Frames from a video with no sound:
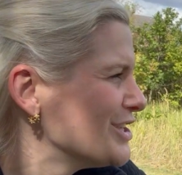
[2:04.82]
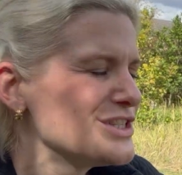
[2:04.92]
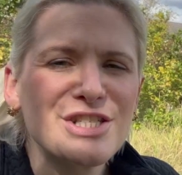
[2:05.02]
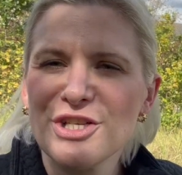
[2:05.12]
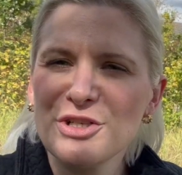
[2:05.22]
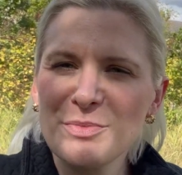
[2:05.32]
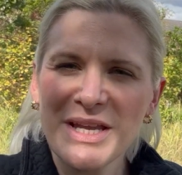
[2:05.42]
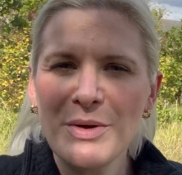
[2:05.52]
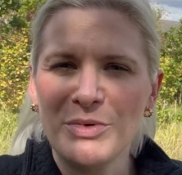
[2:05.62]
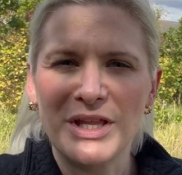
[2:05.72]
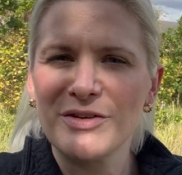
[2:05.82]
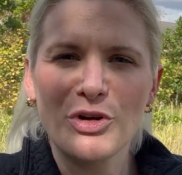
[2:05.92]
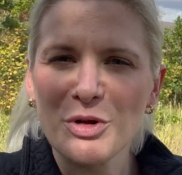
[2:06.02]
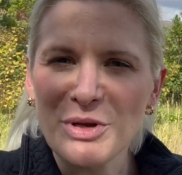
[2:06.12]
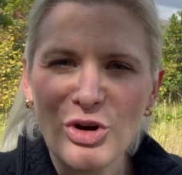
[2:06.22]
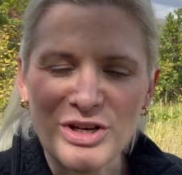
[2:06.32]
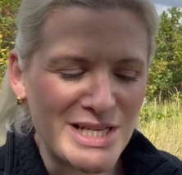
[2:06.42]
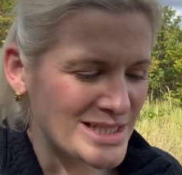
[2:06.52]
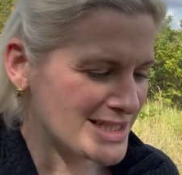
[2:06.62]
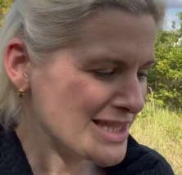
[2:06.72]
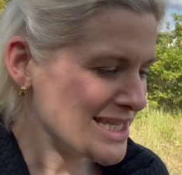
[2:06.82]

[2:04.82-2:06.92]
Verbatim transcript: So to begin with, I've got to be honest,